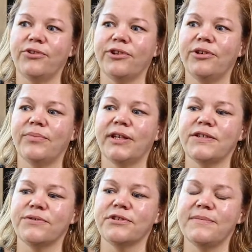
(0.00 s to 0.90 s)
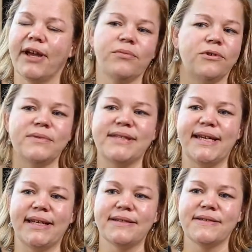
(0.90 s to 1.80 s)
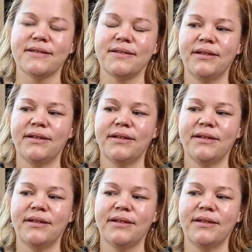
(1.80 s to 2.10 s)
group and talked about what was next.